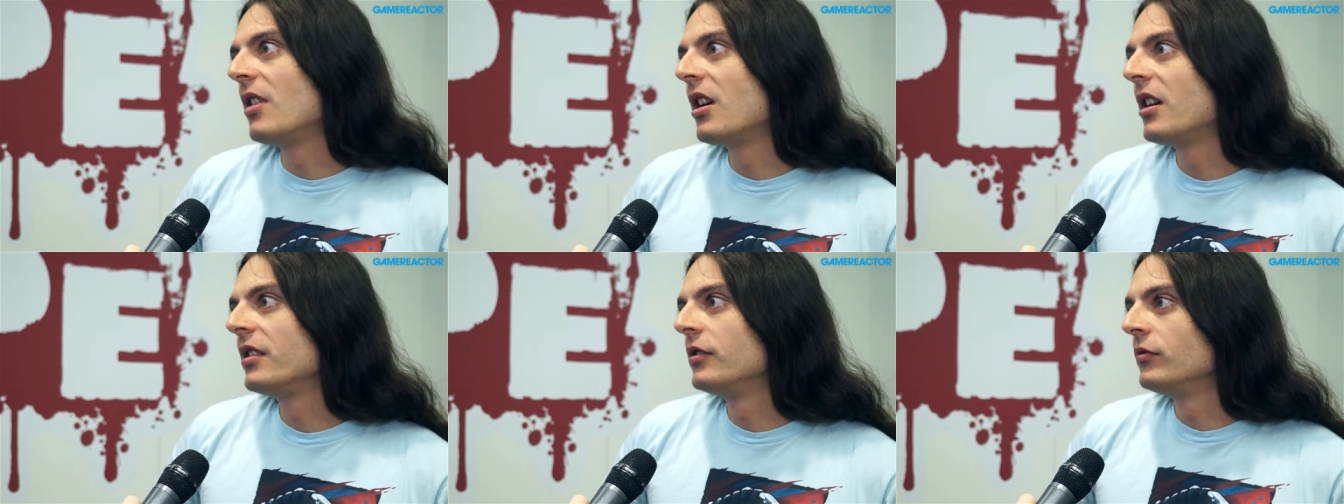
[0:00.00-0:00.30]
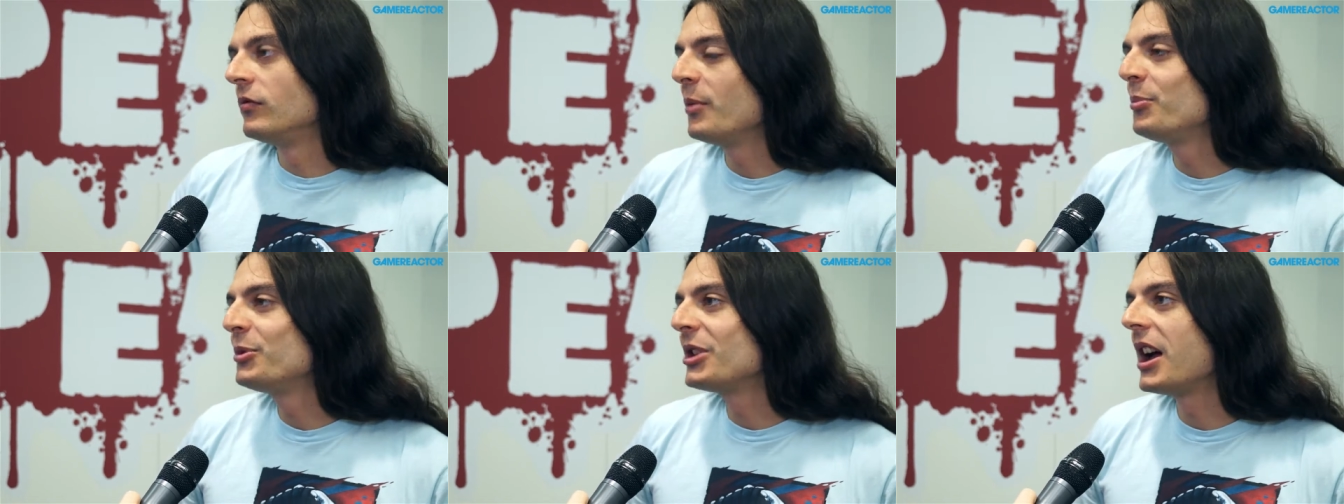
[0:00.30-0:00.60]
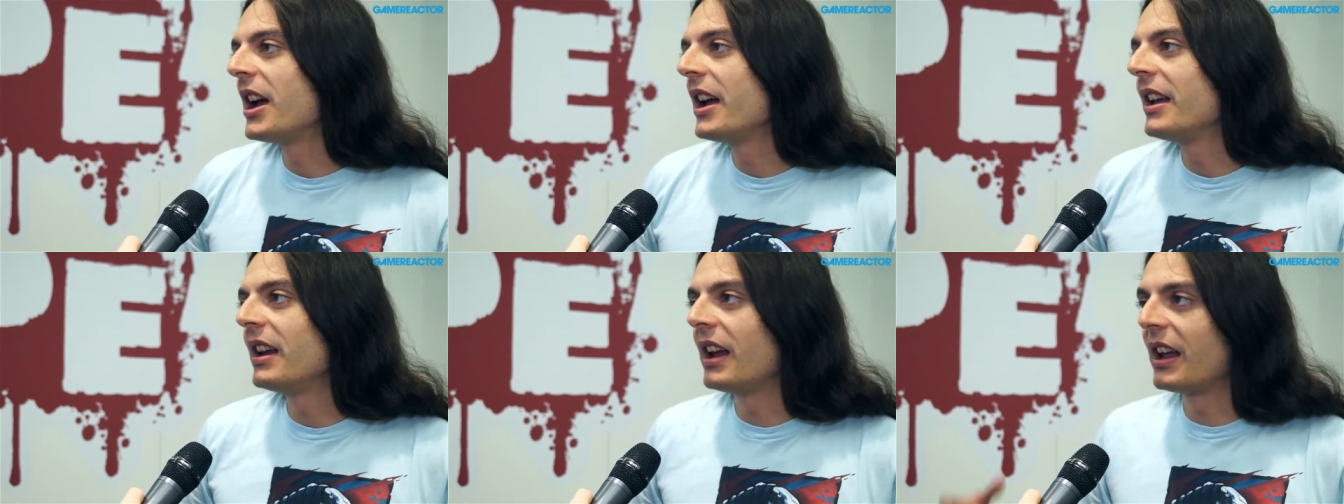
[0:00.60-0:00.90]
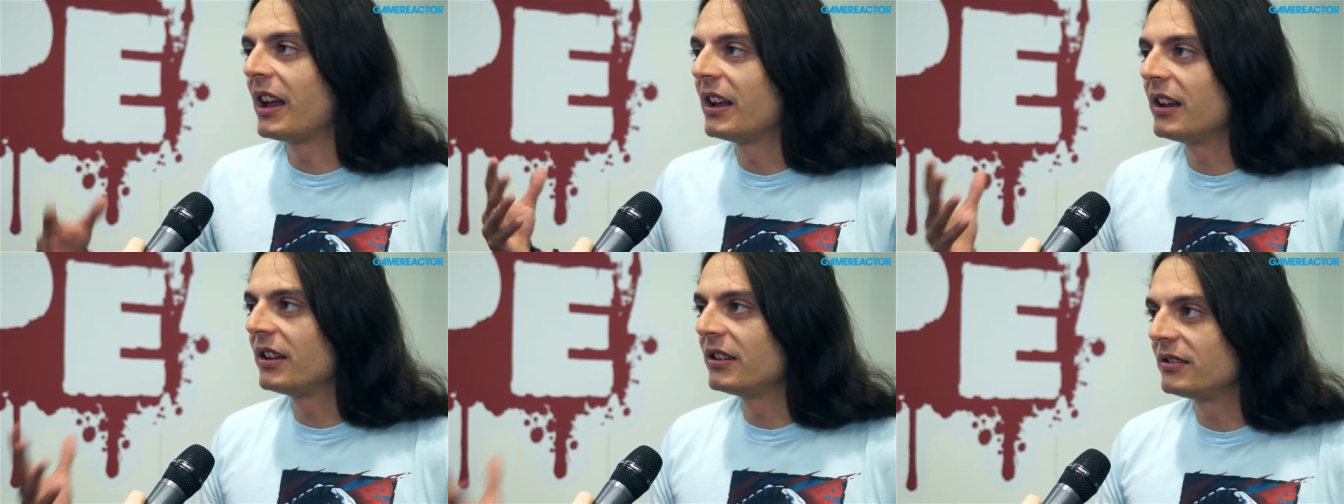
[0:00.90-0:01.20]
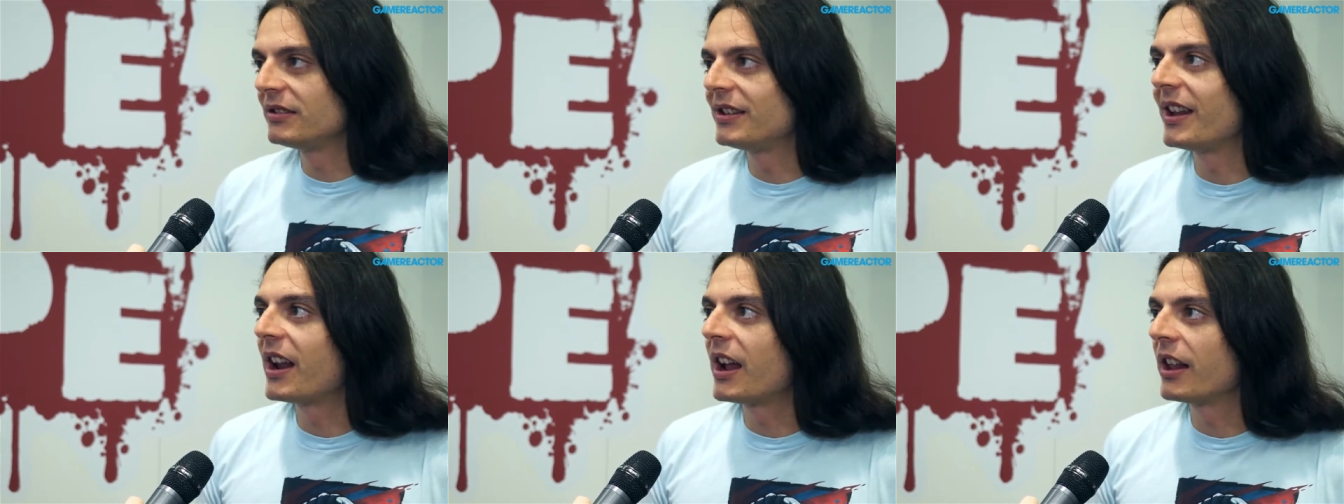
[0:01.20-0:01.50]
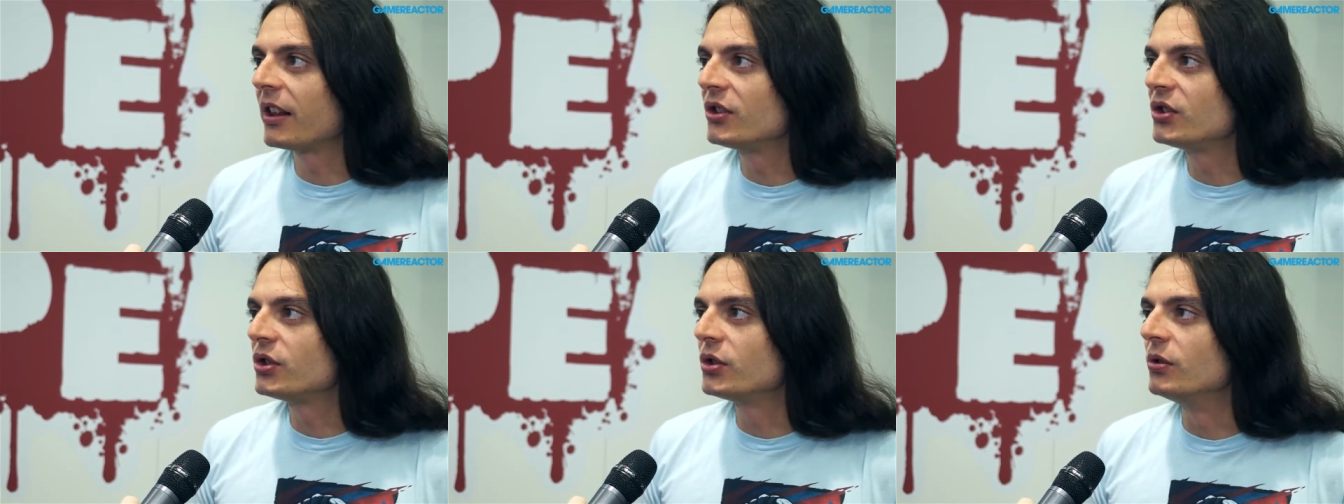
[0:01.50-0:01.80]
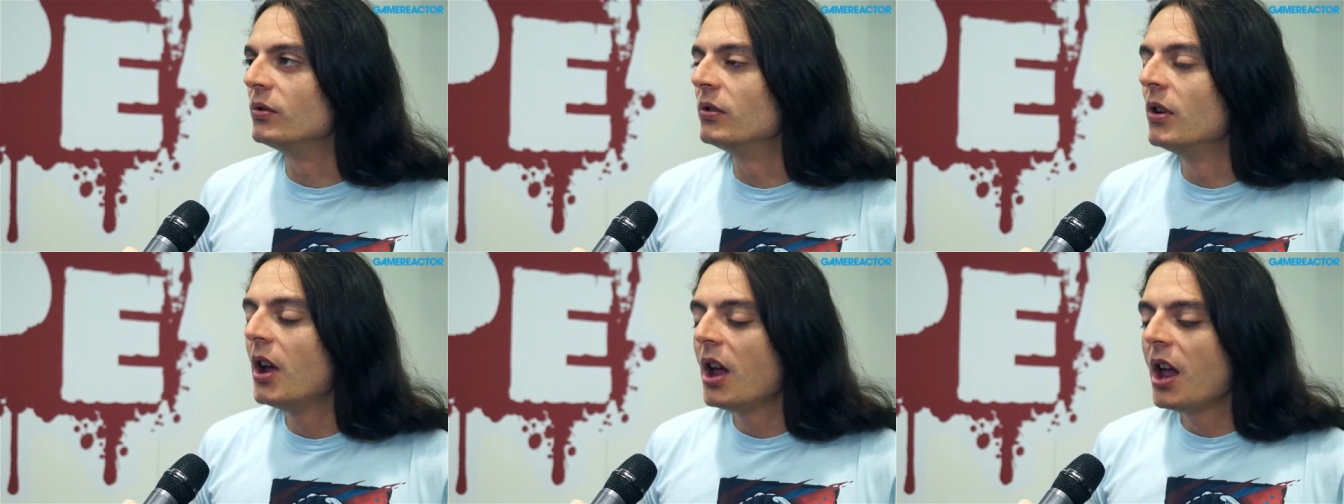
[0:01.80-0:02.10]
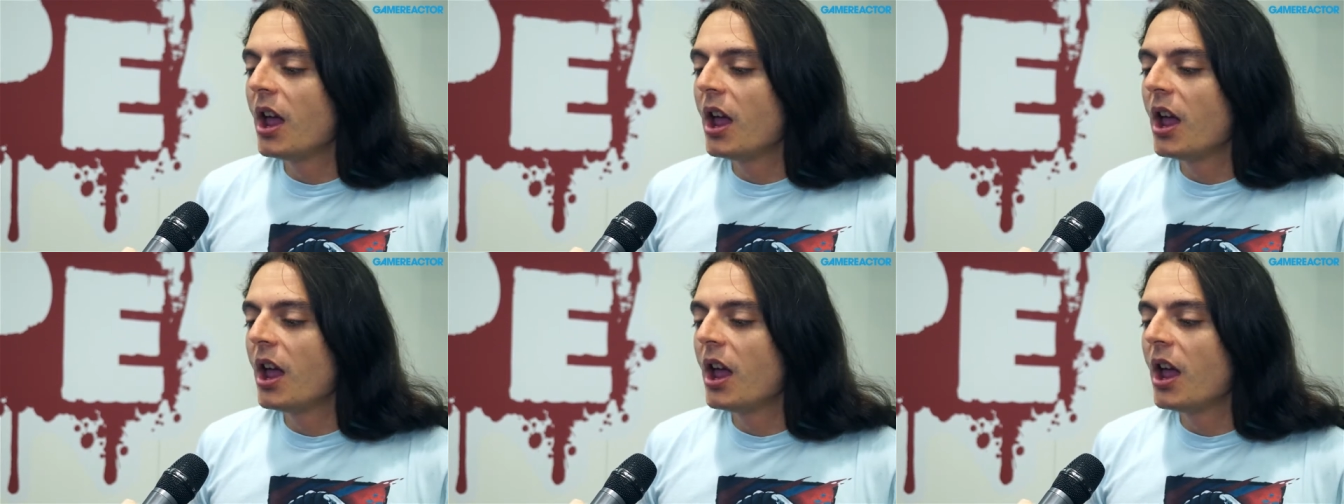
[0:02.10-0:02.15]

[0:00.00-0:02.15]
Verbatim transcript: 1 and Riptide and Dead Island 2.